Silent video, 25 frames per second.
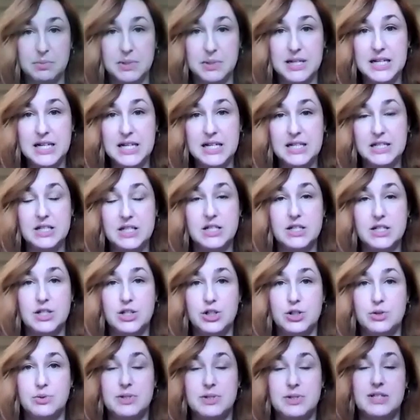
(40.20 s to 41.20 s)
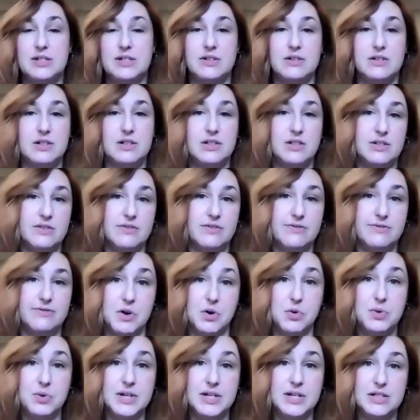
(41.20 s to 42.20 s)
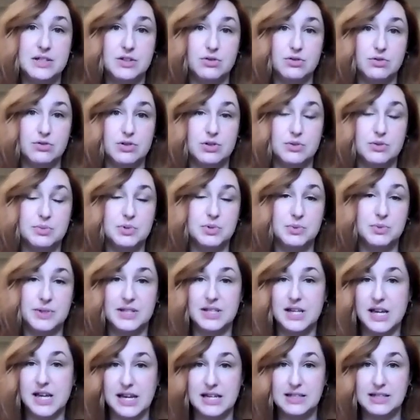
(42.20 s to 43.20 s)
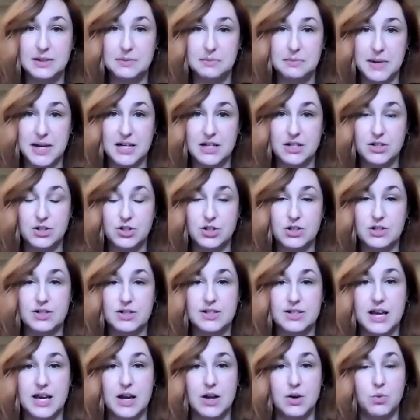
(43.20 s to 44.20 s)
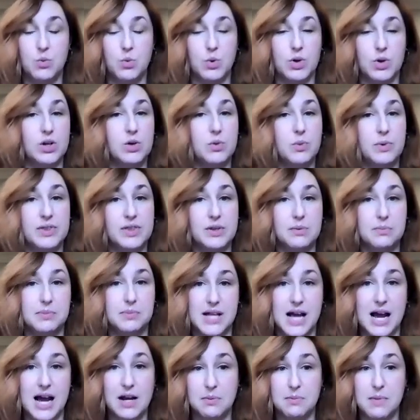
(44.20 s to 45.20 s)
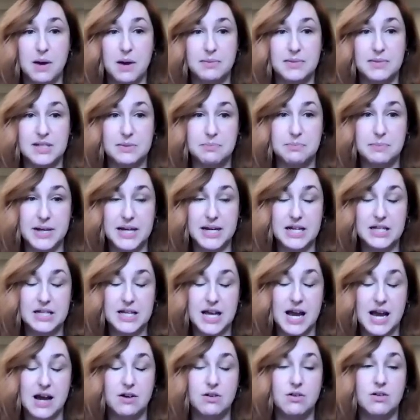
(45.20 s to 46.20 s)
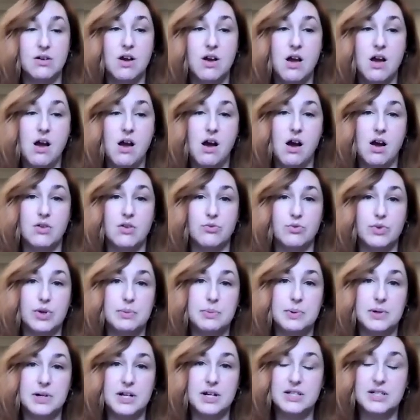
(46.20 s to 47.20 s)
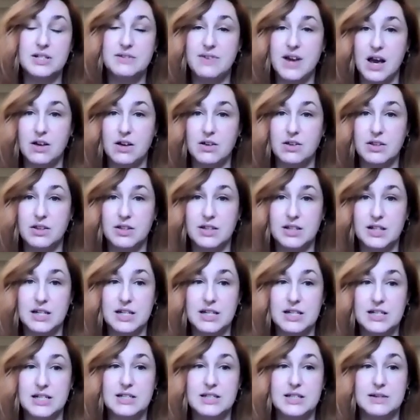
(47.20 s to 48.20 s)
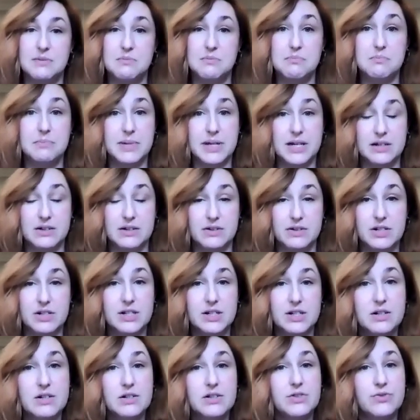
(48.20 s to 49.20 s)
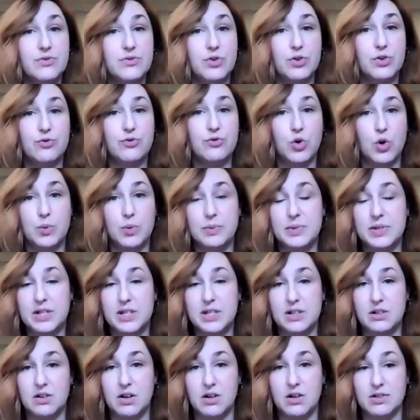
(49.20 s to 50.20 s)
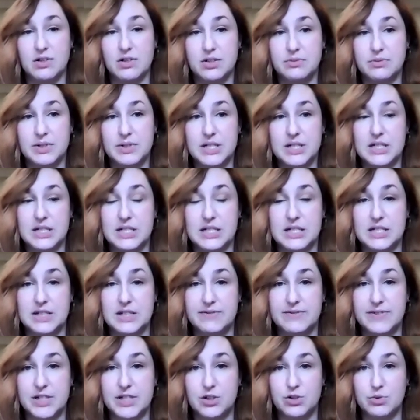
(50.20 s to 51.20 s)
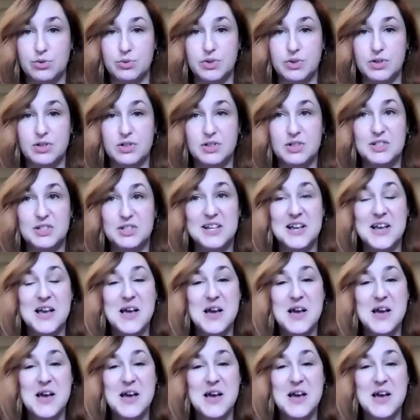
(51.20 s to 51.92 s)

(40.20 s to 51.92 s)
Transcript: planning to do a series of focus groups with case managers that work with the Black Mamas bailout on reproductive health needs and barriers for formerly incarcerated individuals.